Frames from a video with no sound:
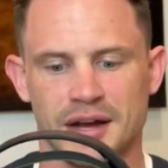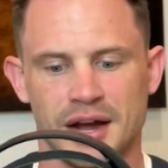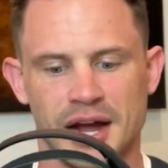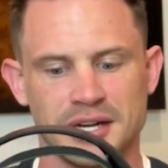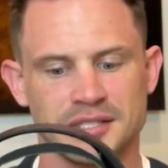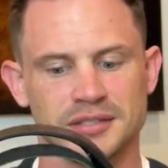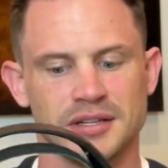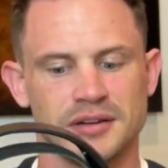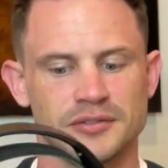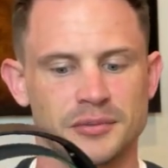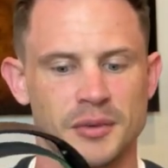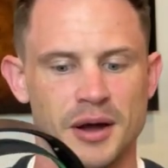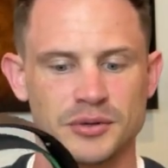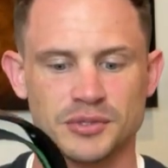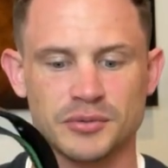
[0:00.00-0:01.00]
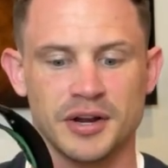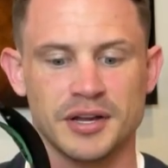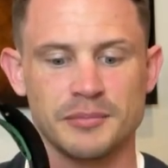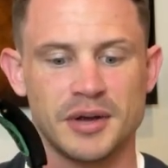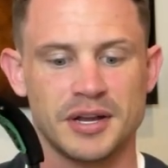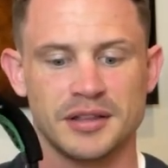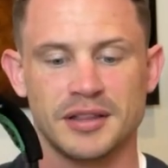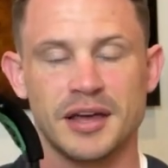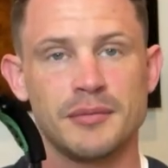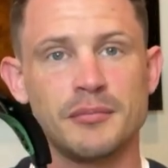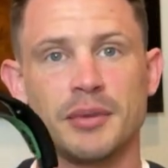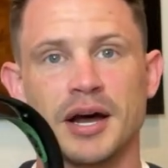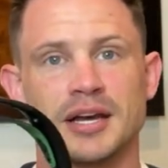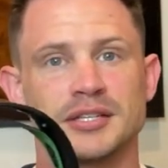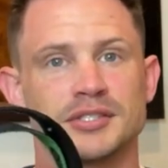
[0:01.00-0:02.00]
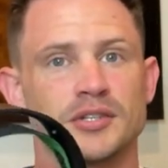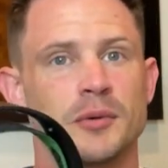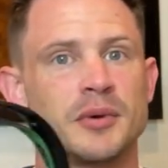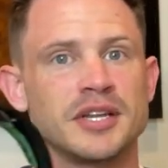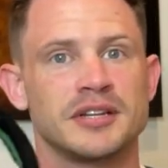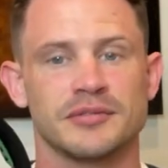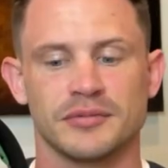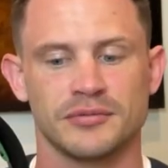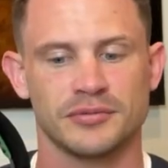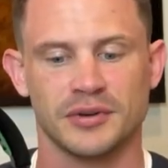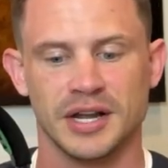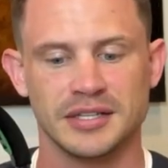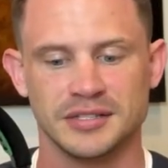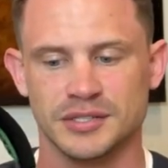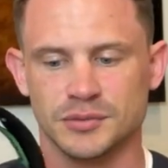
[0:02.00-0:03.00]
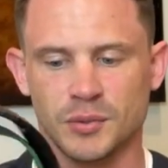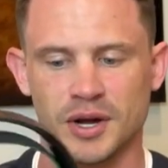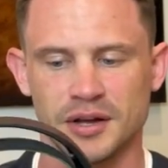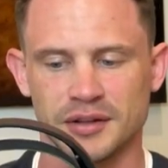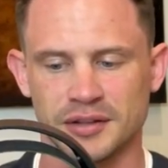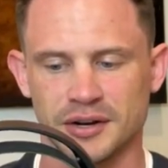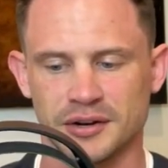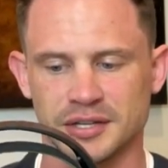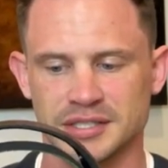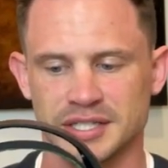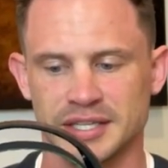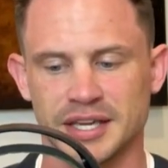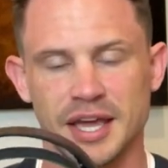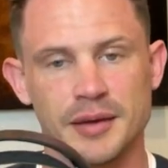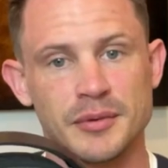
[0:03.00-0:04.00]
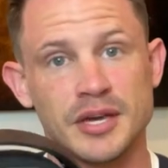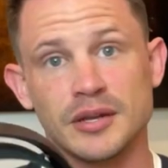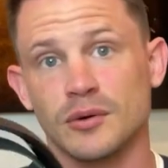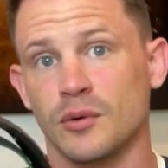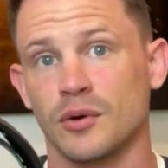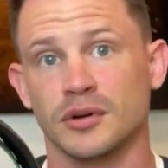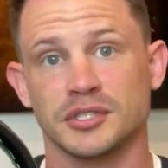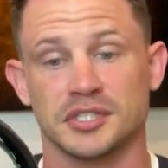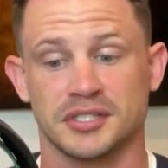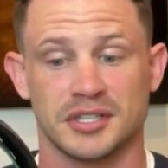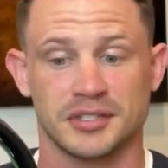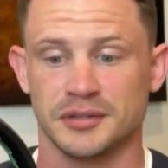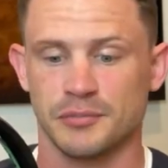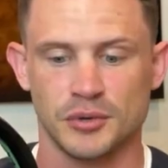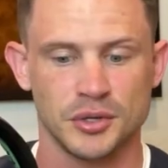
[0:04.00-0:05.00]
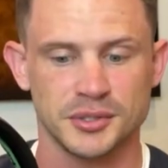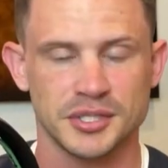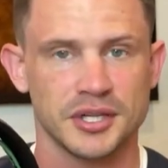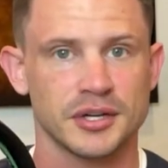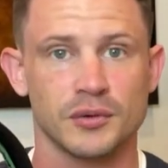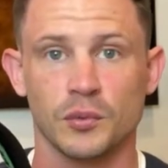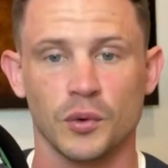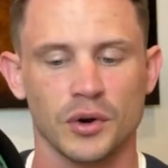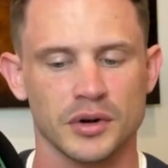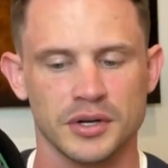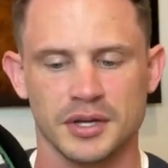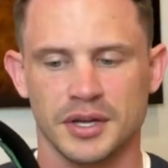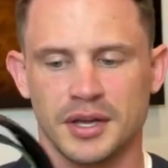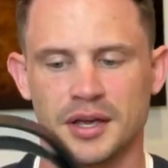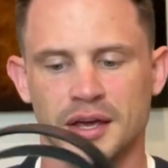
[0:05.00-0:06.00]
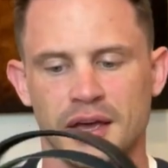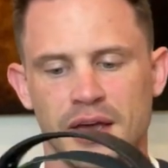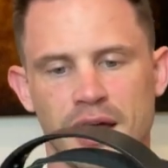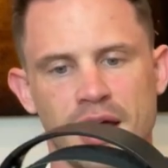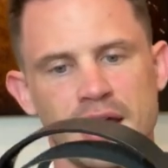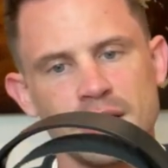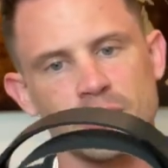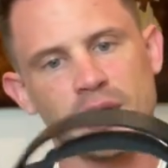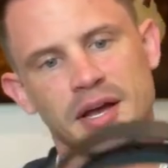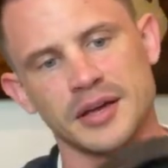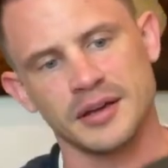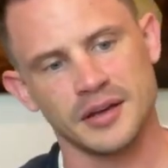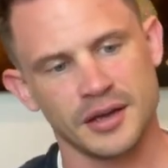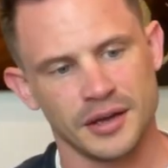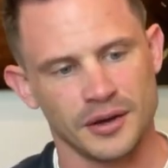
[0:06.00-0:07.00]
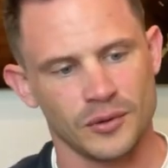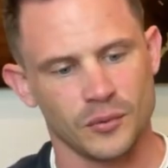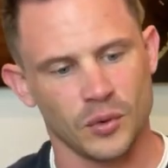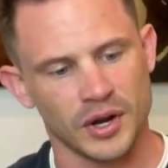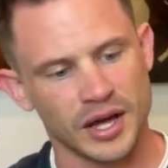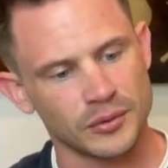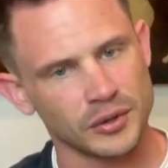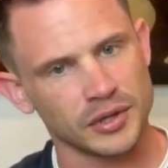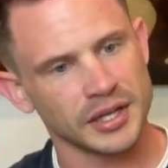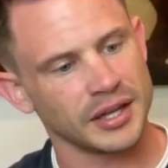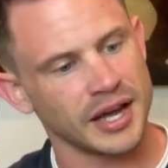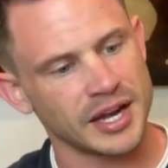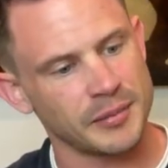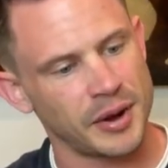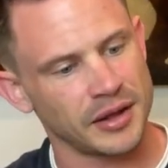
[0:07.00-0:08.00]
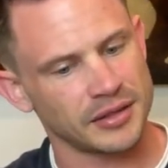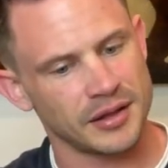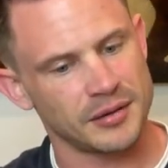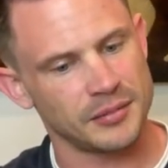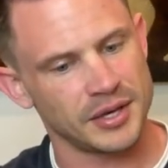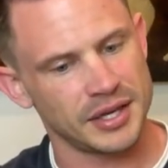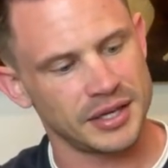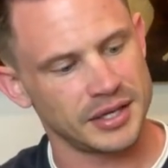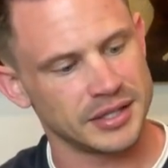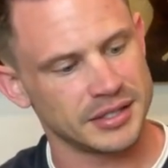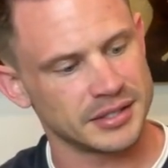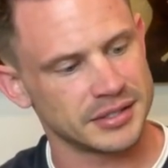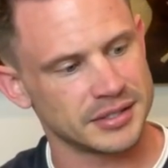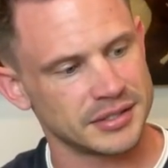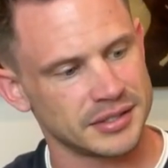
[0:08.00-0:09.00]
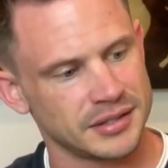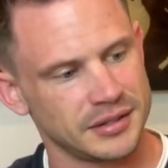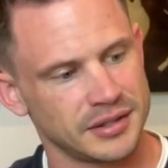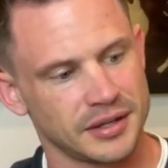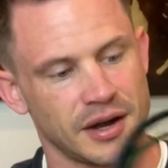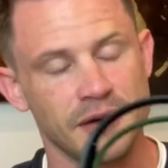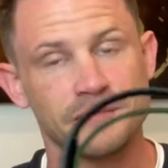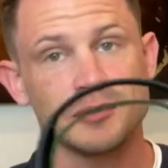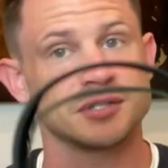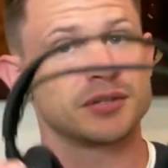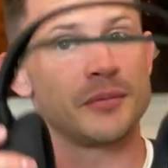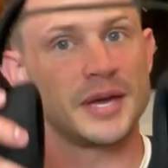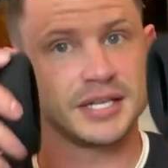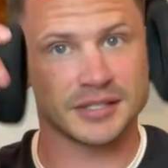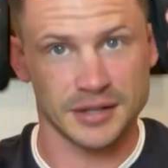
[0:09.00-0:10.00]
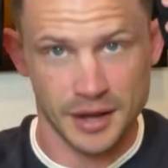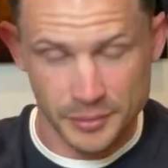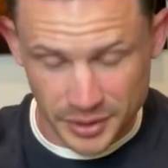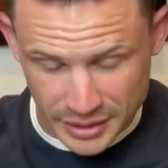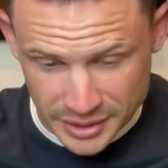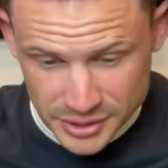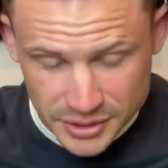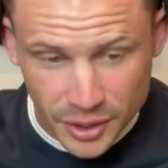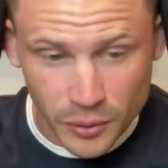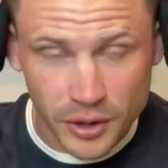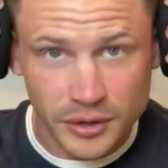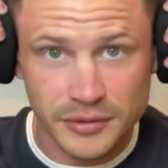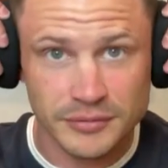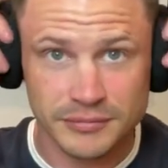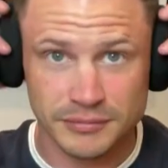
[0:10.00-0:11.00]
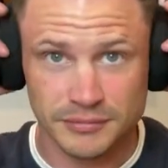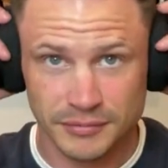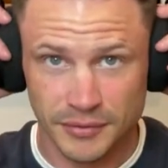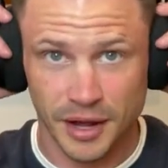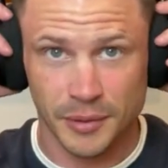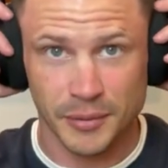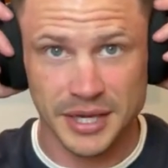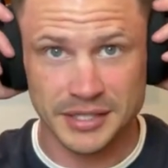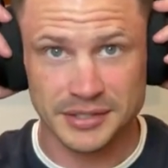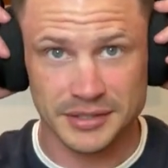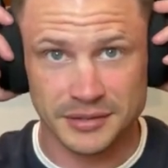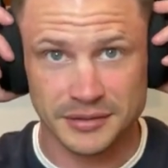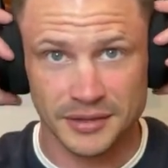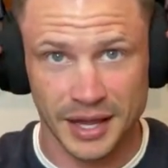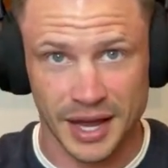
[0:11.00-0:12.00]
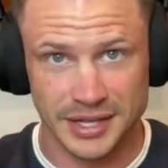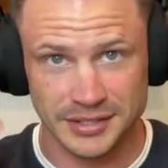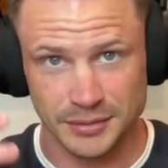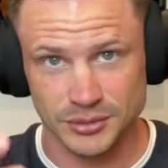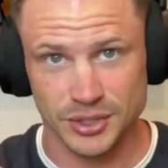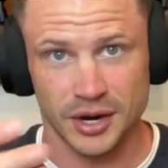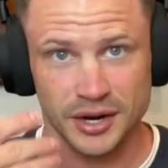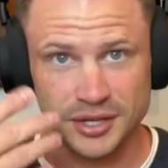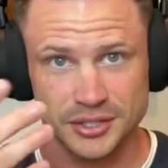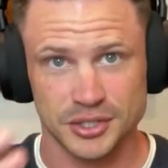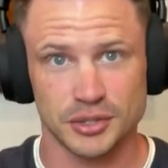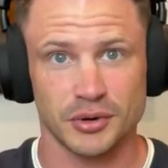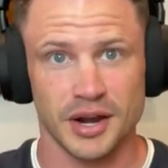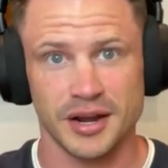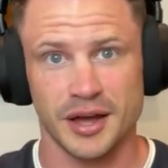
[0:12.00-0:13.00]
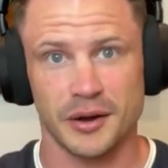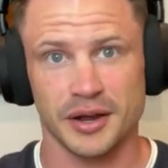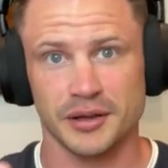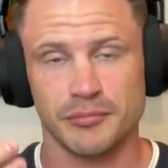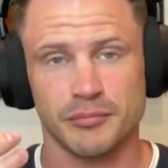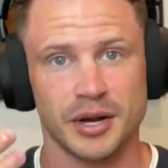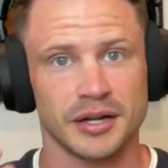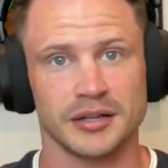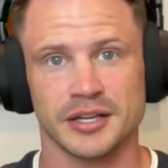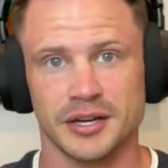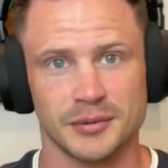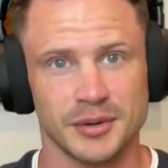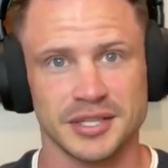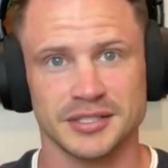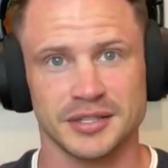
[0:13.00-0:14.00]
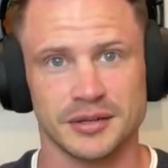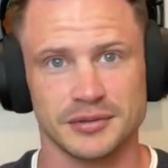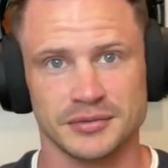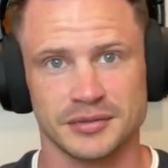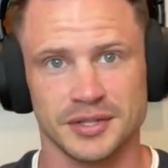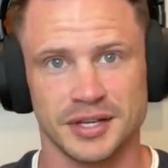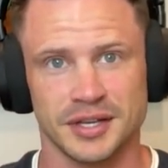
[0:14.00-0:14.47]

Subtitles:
I just loved them. I was recommended them by so many different friends as well that are into gaming or just into music, work. Anyway, what I really like about them is the comfort's amazing. I mean, they just go on amazing. As I'm talking to you right now, I can barely hear myself.